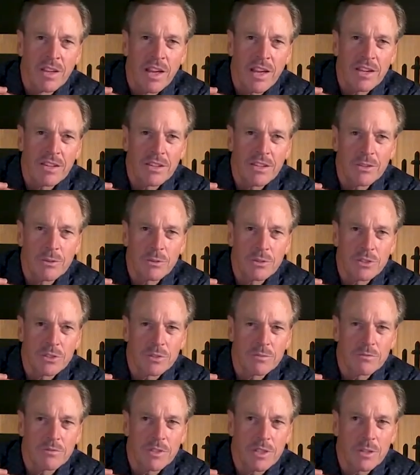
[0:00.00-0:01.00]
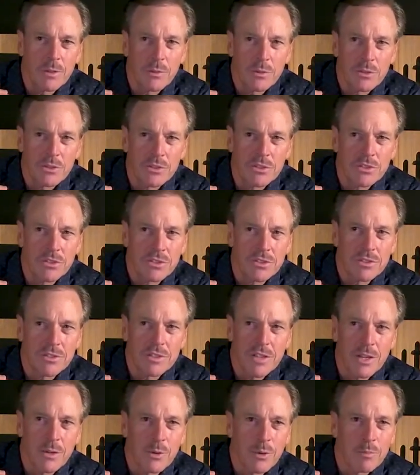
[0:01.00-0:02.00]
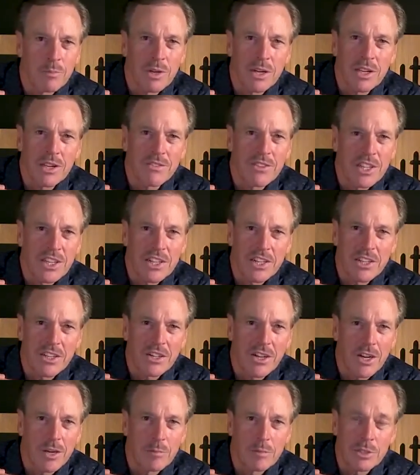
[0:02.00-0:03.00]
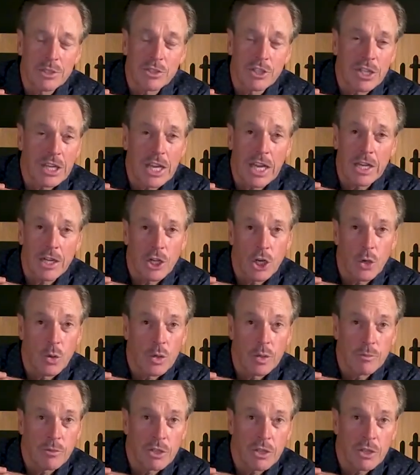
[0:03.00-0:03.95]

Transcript: and they were believing in a God, but you can't know Him.